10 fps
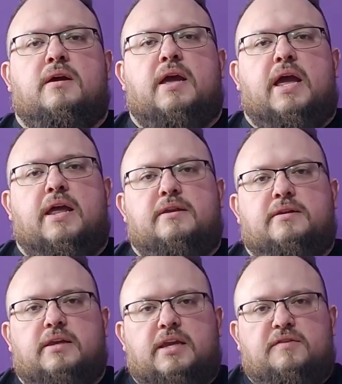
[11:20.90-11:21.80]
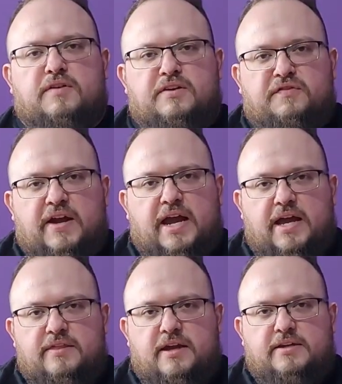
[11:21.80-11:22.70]
And even if I
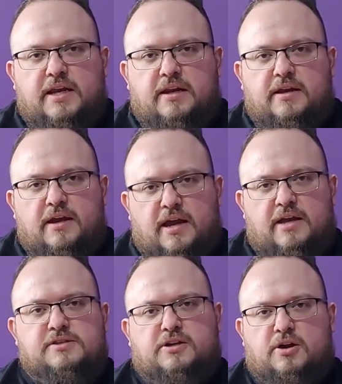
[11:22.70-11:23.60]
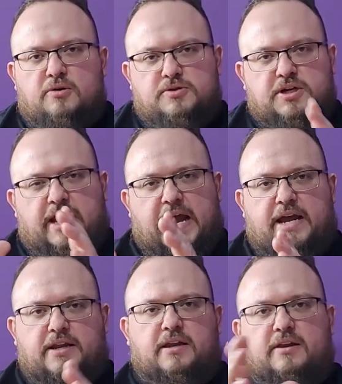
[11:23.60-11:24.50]
had that data as a coach, I
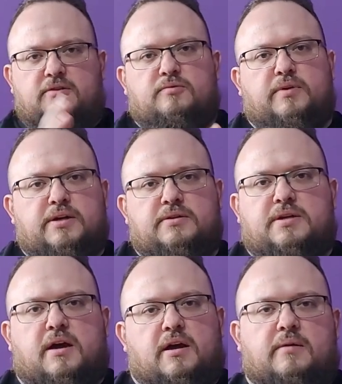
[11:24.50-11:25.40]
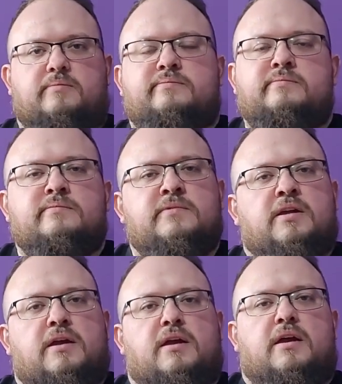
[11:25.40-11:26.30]
had it in real time,
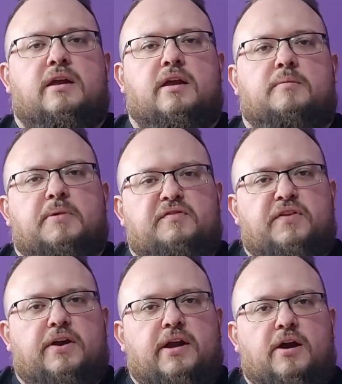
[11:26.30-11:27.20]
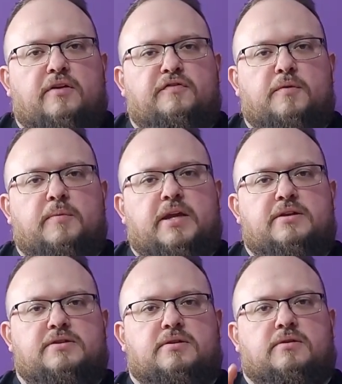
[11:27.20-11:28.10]
it'd be very hard for
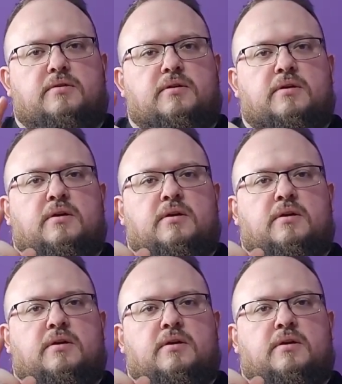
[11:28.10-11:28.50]
me to